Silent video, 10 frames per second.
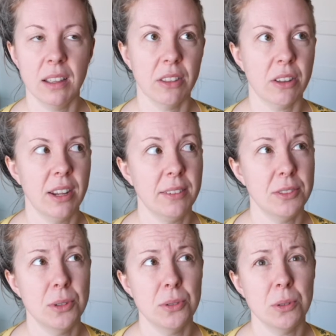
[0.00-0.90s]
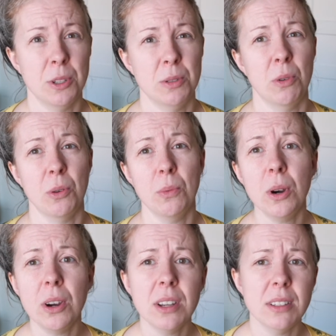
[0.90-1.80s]
they're gonna have to do so much more
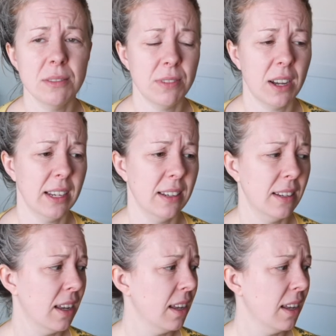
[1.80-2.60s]
work to find